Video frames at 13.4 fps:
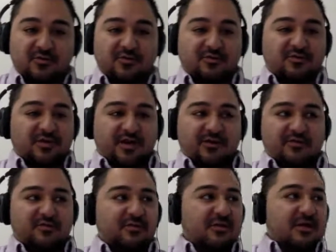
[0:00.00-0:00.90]

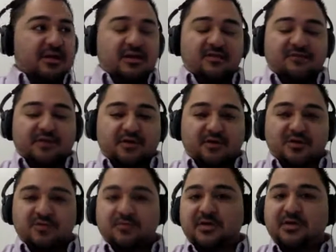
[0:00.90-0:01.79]
size
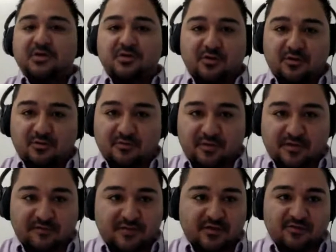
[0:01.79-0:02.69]
configuration, making sure that
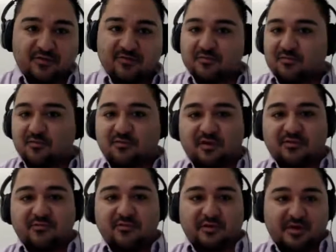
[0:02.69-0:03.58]
file systems were
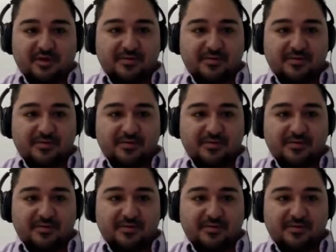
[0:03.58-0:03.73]
sector aligned,